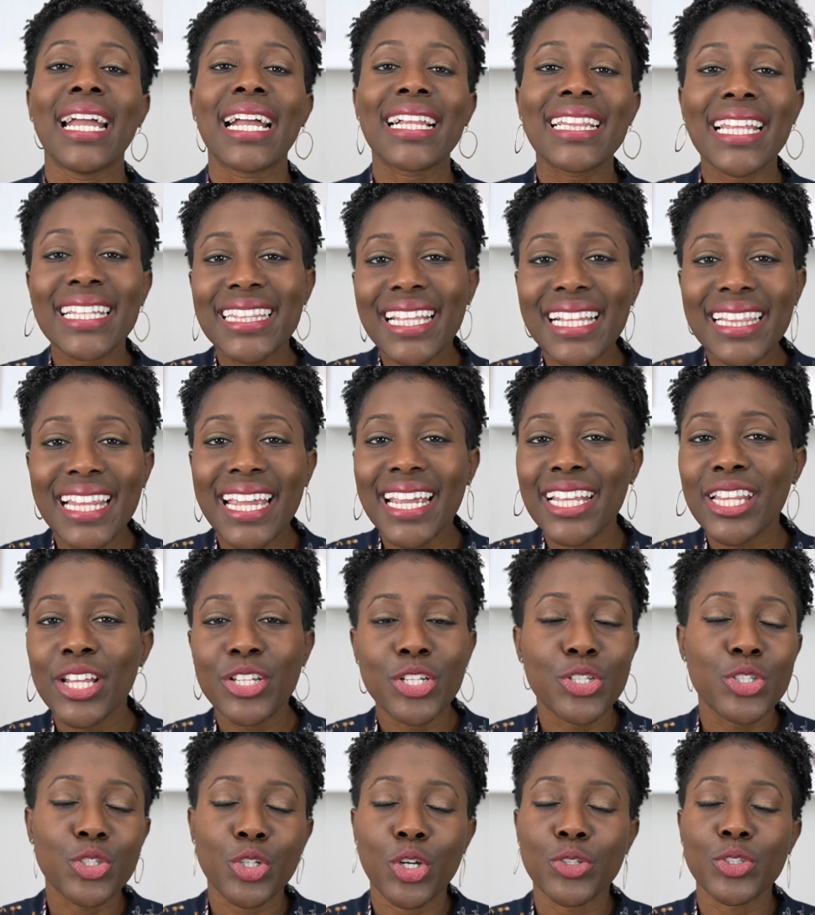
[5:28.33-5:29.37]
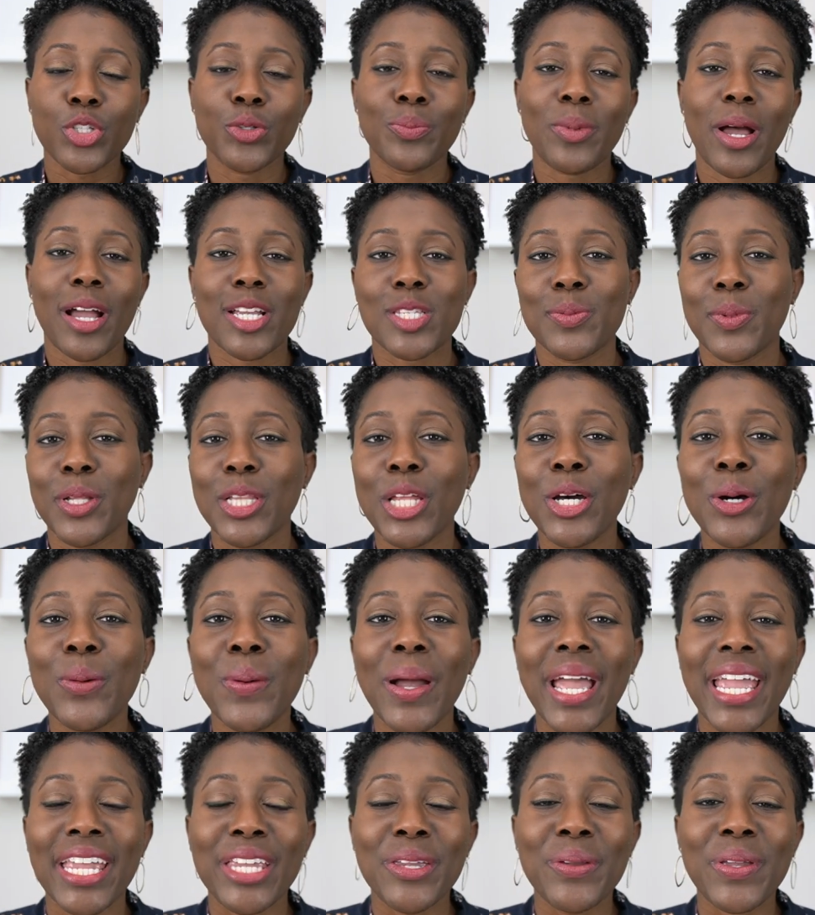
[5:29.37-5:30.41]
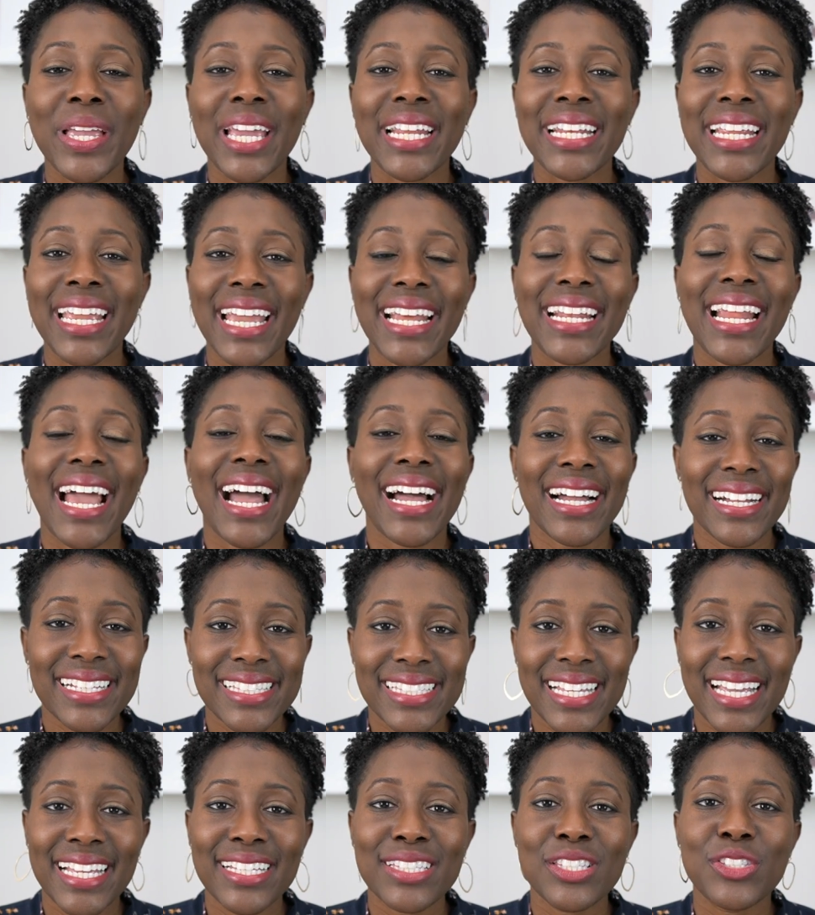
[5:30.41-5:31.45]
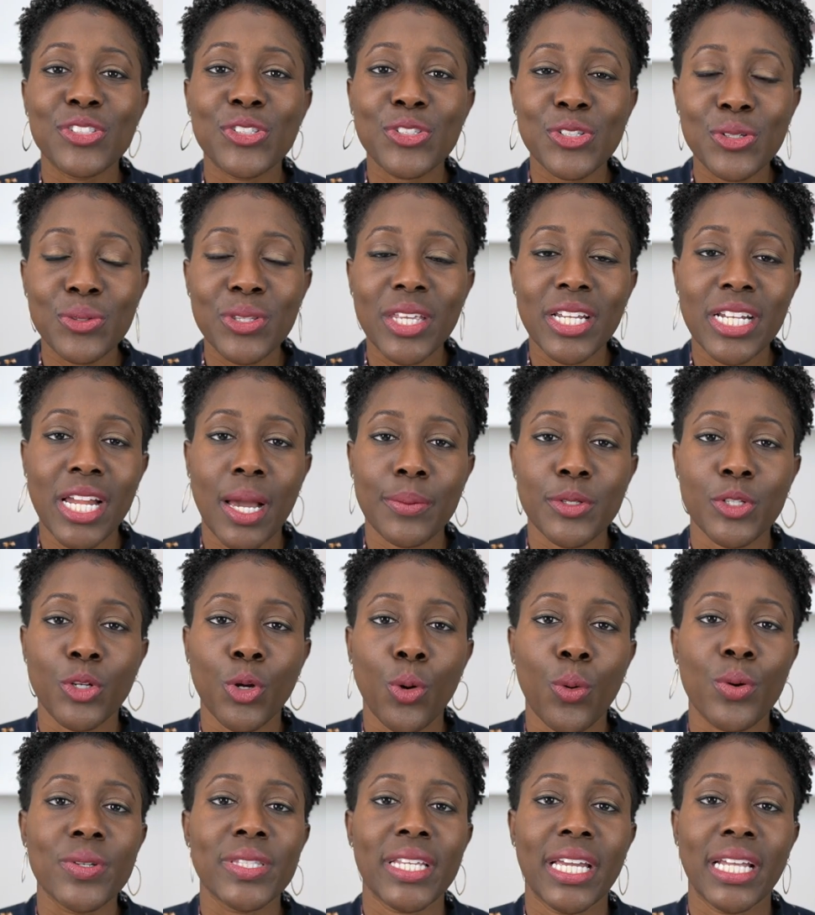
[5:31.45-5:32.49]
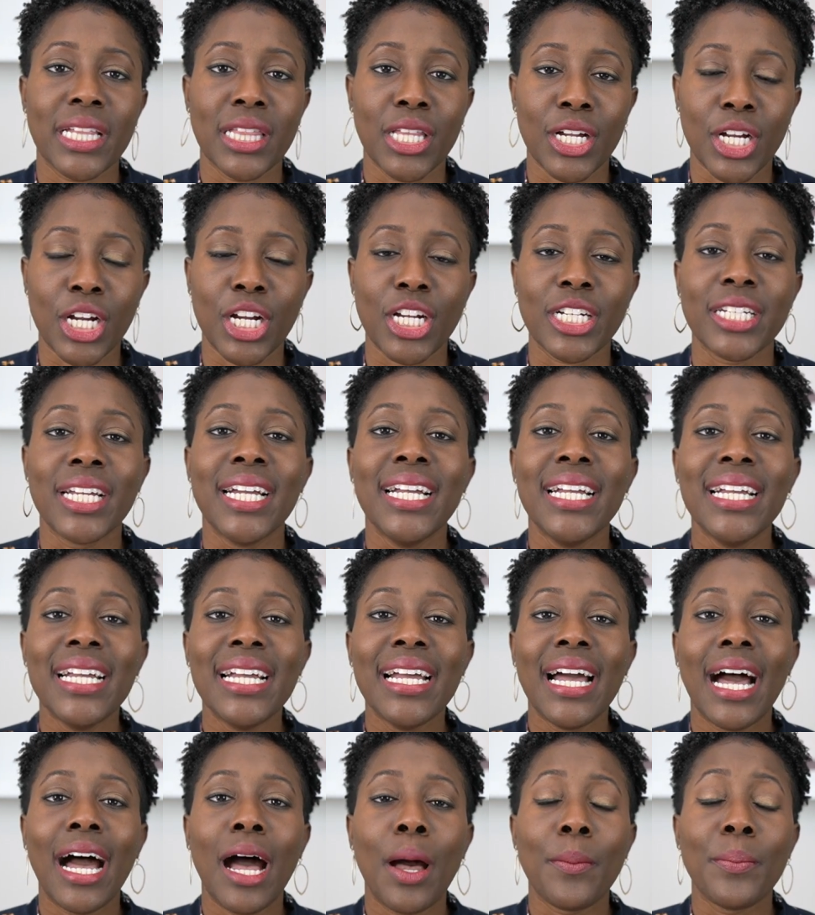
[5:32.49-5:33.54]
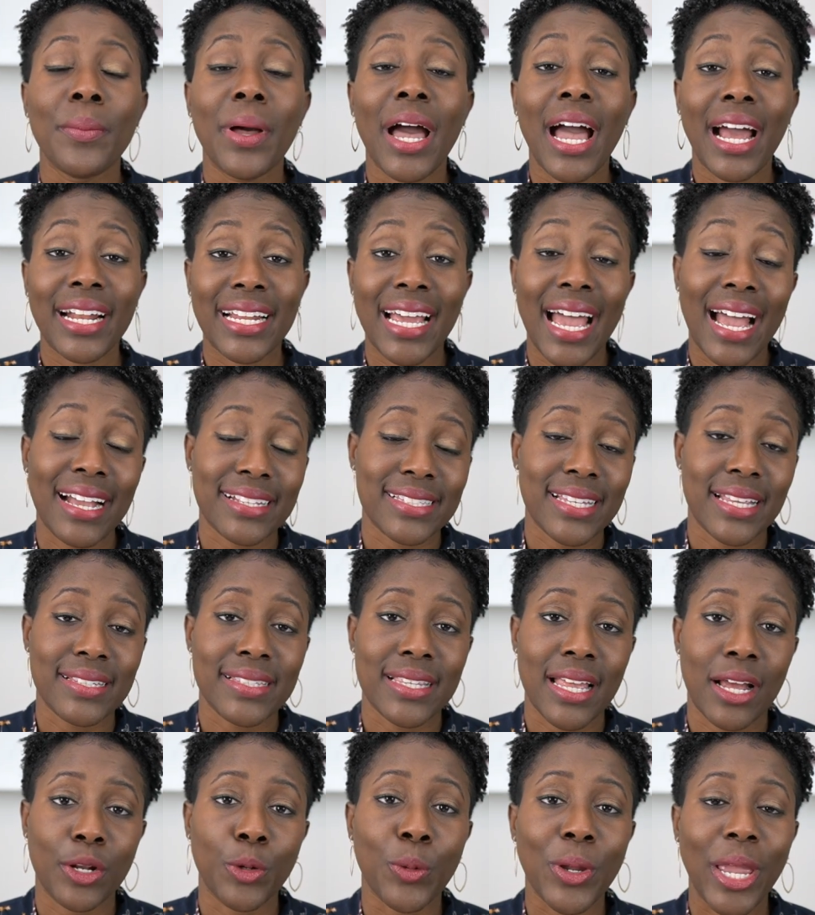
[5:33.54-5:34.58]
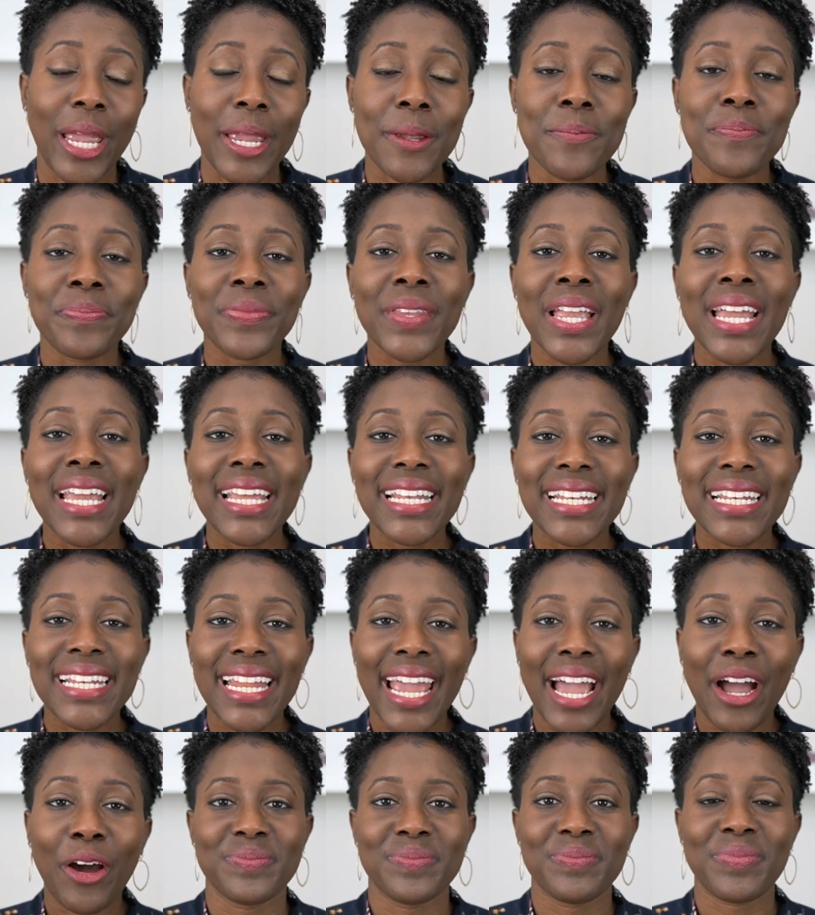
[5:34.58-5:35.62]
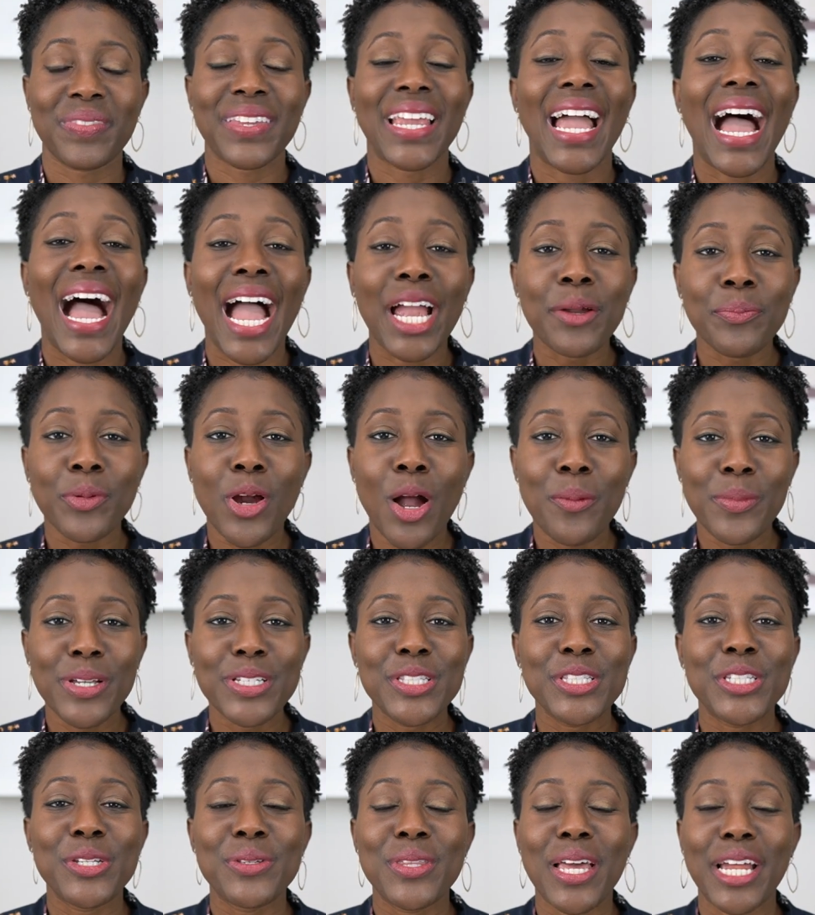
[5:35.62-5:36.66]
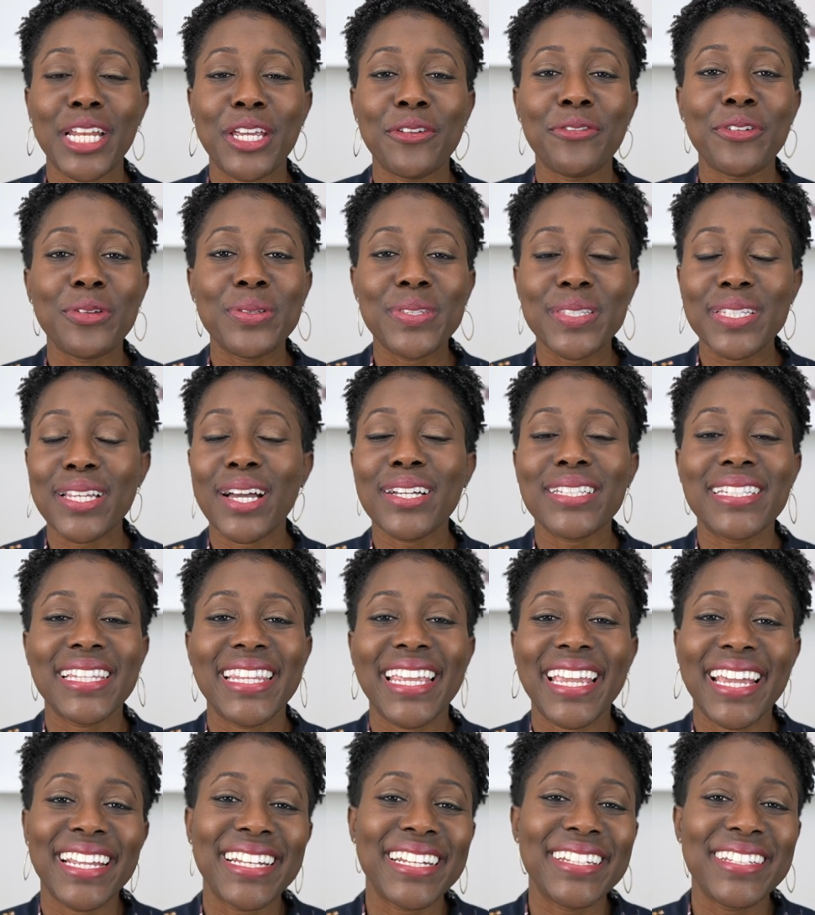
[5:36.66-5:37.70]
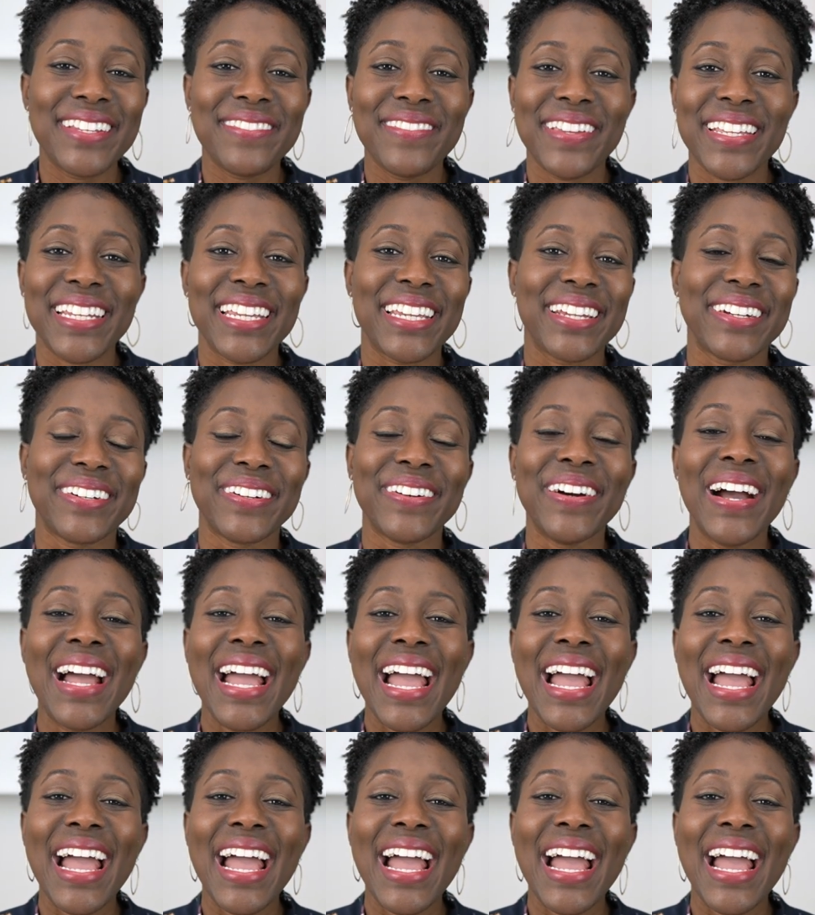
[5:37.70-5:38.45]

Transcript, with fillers: click the link in the description box below, and you can get access to the adoption course and learn um, how to access that. Okay, now, I promised you that if you stuck to the end of the video,